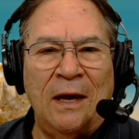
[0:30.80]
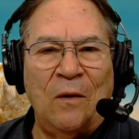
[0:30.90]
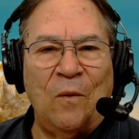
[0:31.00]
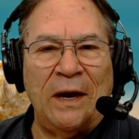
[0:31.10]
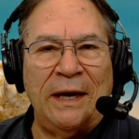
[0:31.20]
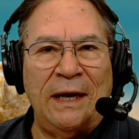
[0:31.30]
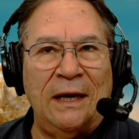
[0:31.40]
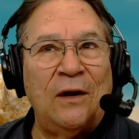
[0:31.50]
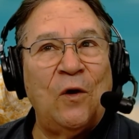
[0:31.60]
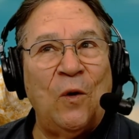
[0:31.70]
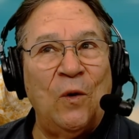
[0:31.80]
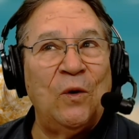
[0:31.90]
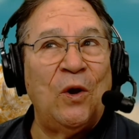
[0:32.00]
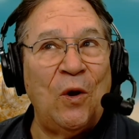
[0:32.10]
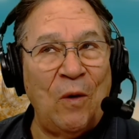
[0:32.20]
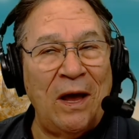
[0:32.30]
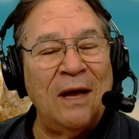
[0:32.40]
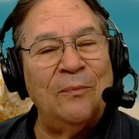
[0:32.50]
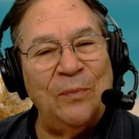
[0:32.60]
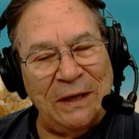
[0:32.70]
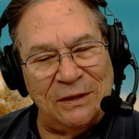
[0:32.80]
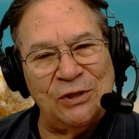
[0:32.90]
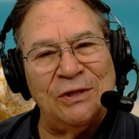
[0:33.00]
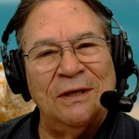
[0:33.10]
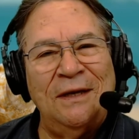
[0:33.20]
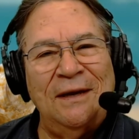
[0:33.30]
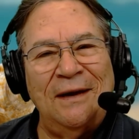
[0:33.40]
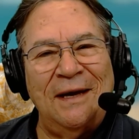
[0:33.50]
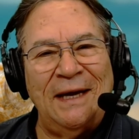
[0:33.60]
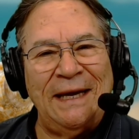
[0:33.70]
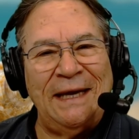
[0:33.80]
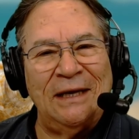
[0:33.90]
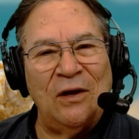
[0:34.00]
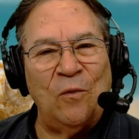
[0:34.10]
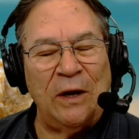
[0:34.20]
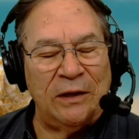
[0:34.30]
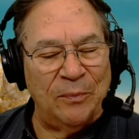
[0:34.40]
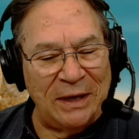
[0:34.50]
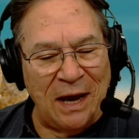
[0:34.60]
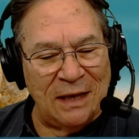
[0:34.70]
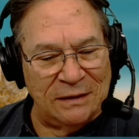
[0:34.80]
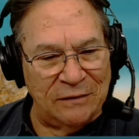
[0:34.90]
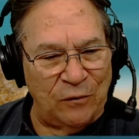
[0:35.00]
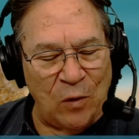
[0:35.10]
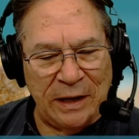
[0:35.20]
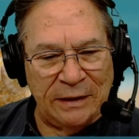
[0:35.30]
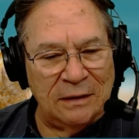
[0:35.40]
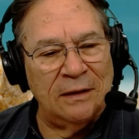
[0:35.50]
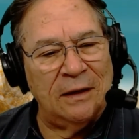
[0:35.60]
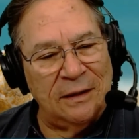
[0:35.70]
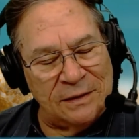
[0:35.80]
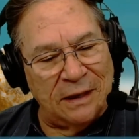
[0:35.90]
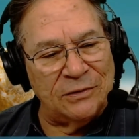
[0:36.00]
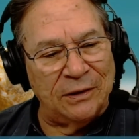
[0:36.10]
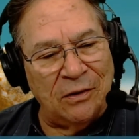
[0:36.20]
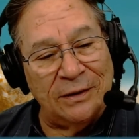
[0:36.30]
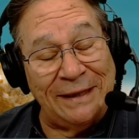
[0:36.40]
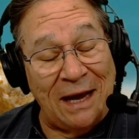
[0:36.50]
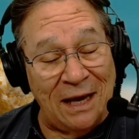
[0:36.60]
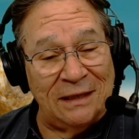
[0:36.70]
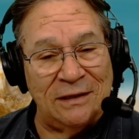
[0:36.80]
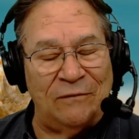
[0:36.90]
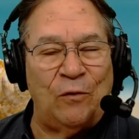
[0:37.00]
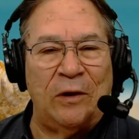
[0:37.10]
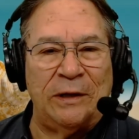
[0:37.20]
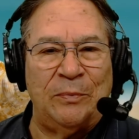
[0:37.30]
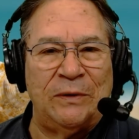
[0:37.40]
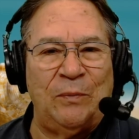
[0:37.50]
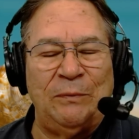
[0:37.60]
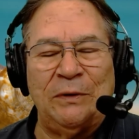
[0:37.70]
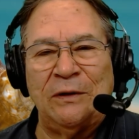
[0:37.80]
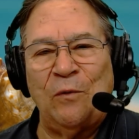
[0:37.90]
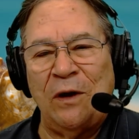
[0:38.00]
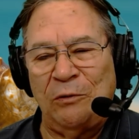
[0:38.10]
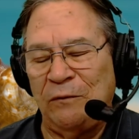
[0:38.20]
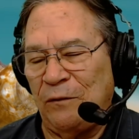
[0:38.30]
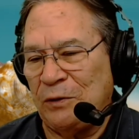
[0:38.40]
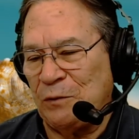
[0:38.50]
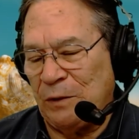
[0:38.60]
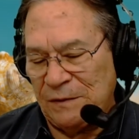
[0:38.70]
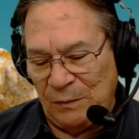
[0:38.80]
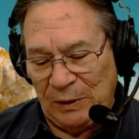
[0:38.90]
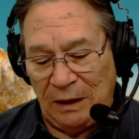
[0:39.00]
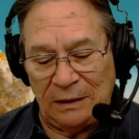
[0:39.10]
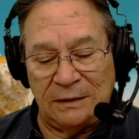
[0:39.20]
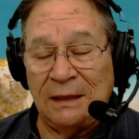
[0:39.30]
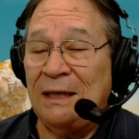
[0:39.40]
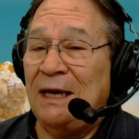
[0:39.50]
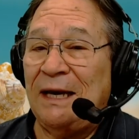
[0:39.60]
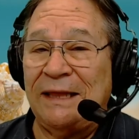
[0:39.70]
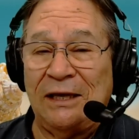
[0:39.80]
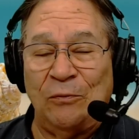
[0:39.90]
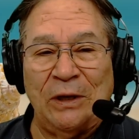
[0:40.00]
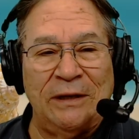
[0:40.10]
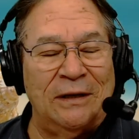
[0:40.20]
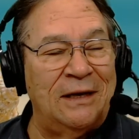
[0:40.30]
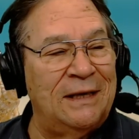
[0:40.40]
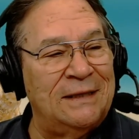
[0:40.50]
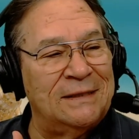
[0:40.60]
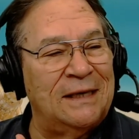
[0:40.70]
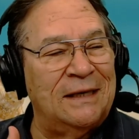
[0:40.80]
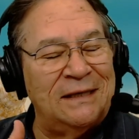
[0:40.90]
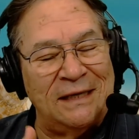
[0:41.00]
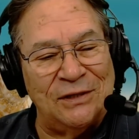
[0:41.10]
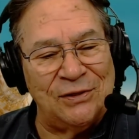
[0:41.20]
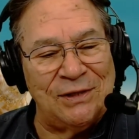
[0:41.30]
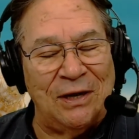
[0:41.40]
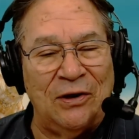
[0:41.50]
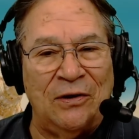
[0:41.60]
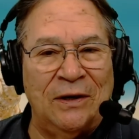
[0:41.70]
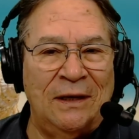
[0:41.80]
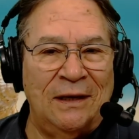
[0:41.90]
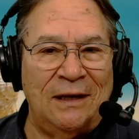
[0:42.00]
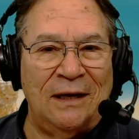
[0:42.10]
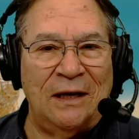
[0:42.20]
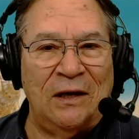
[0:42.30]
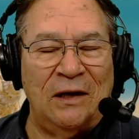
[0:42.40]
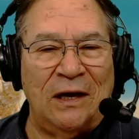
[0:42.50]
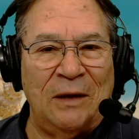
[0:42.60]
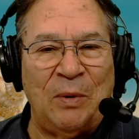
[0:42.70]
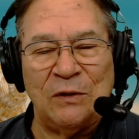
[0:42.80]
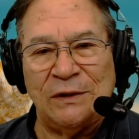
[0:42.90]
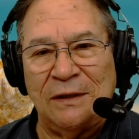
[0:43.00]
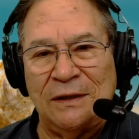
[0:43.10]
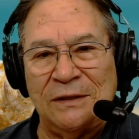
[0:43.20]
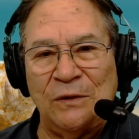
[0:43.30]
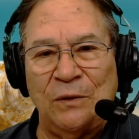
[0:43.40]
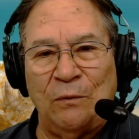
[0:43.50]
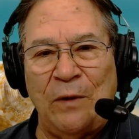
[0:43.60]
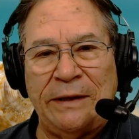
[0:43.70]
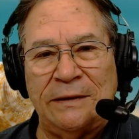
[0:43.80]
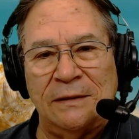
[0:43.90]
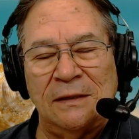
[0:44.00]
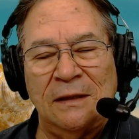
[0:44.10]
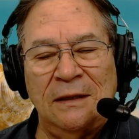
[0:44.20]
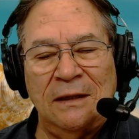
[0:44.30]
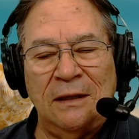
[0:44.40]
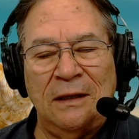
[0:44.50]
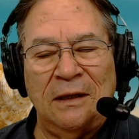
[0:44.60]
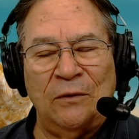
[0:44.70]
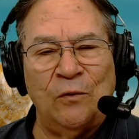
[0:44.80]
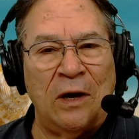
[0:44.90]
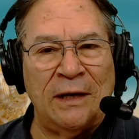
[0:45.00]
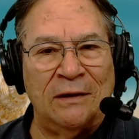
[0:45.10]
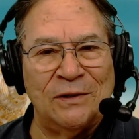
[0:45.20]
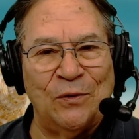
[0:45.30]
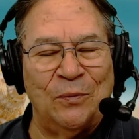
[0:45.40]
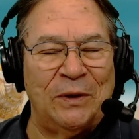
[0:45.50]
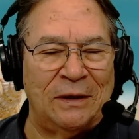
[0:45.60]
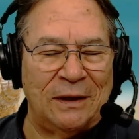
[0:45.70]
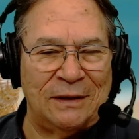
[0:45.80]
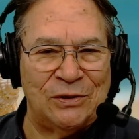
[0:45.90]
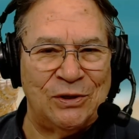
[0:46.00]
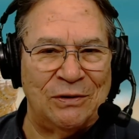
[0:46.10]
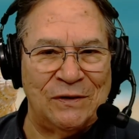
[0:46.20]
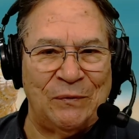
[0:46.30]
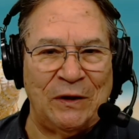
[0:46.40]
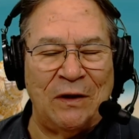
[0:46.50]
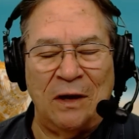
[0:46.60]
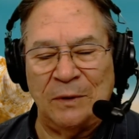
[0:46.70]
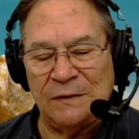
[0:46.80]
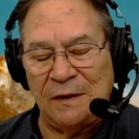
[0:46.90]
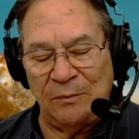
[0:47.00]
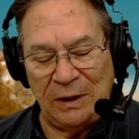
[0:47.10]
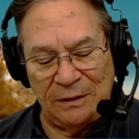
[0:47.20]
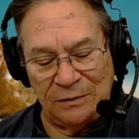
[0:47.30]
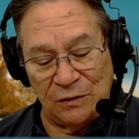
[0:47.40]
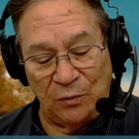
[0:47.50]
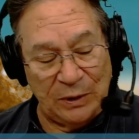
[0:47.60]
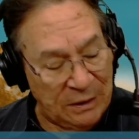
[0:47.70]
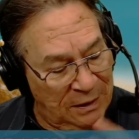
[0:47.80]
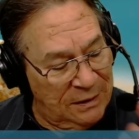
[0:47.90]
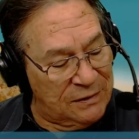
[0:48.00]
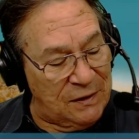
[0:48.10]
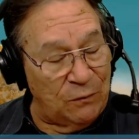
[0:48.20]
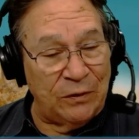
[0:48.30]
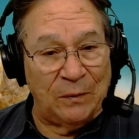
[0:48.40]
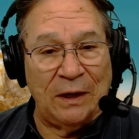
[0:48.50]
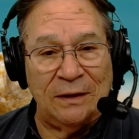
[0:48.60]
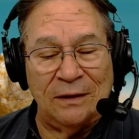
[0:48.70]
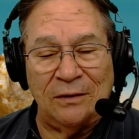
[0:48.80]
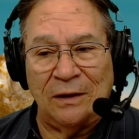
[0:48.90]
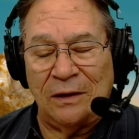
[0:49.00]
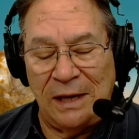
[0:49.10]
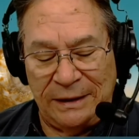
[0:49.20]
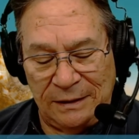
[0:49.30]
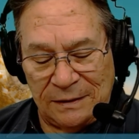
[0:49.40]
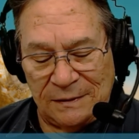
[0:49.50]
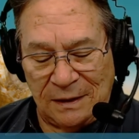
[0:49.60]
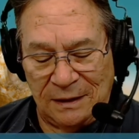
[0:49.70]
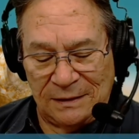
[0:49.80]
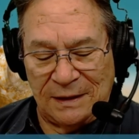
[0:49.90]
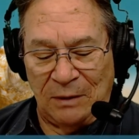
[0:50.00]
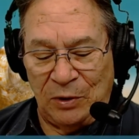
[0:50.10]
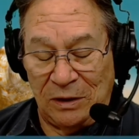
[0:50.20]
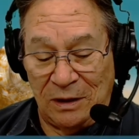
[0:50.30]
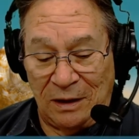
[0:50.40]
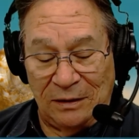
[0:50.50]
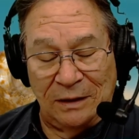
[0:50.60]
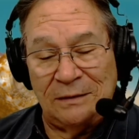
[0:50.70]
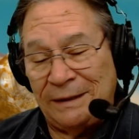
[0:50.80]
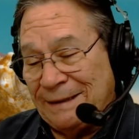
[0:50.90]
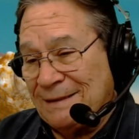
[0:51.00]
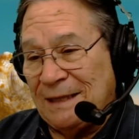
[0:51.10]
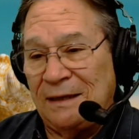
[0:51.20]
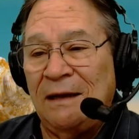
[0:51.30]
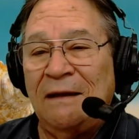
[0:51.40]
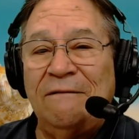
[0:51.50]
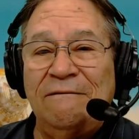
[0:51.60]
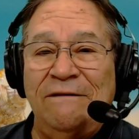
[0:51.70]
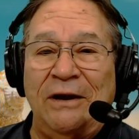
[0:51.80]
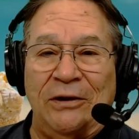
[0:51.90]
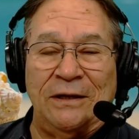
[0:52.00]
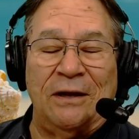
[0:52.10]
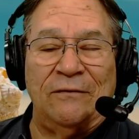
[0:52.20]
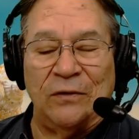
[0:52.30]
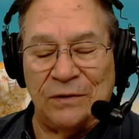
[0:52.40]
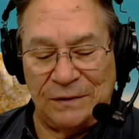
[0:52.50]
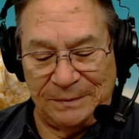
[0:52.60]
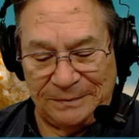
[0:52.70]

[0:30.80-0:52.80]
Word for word: Waikoloa Beach. Uh, in Hawaii, the Big Island of Hawaii. Uh, it's actually called the Island of Hawaii, but people in Hawaii refer to it as the Big Island. I think you're really going to like this, and I'd like to share. Uh, I posted it to the Reddit uh, Rockhounds group, and I'd like to share some of the comments they made in the show. But stick with me, I think you're going to like this uh, sample a lot. Like I said, very diverse.